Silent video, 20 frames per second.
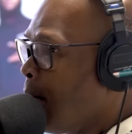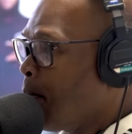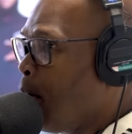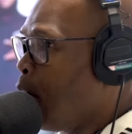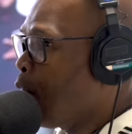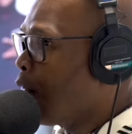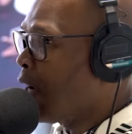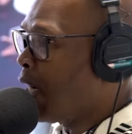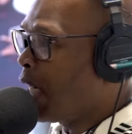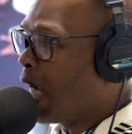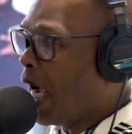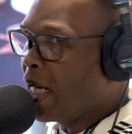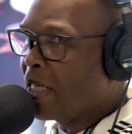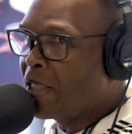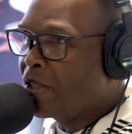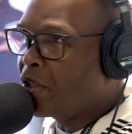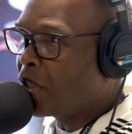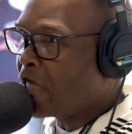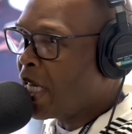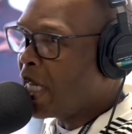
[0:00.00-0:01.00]
Over here got
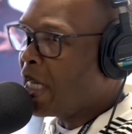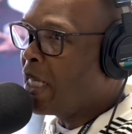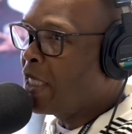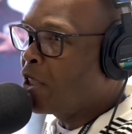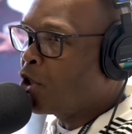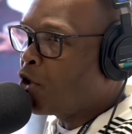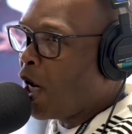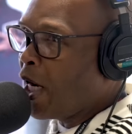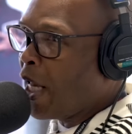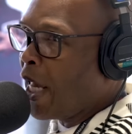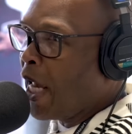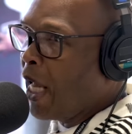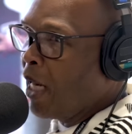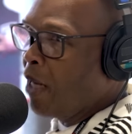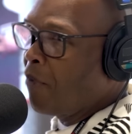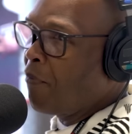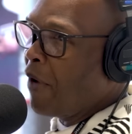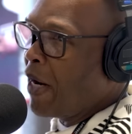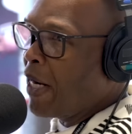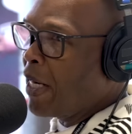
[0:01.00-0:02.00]
us thinking and trying to
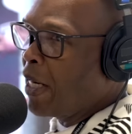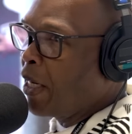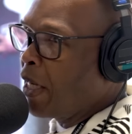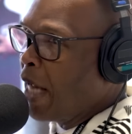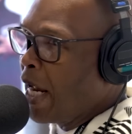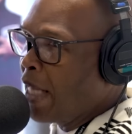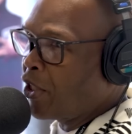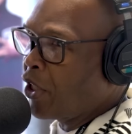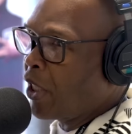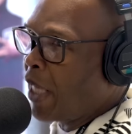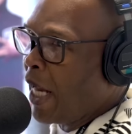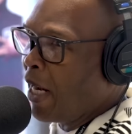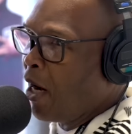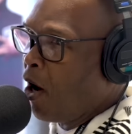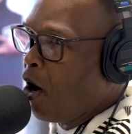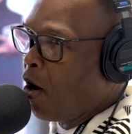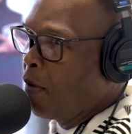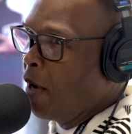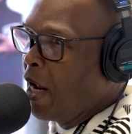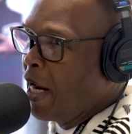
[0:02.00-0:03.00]
elevate and educate
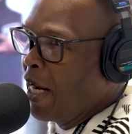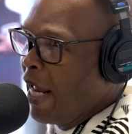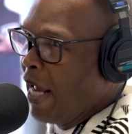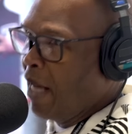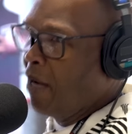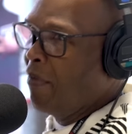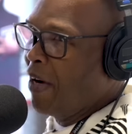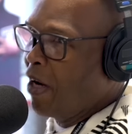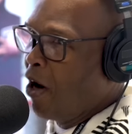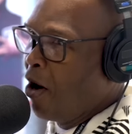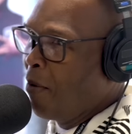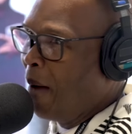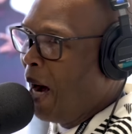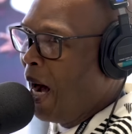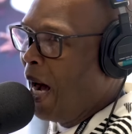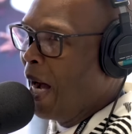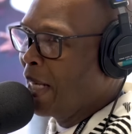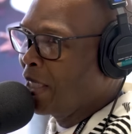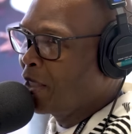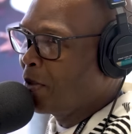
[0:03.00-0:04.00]
our
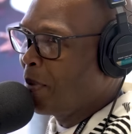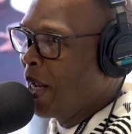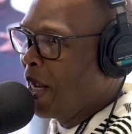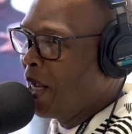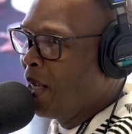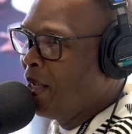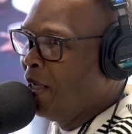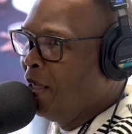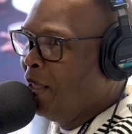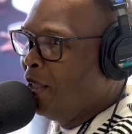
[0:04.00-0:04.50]
minds, man.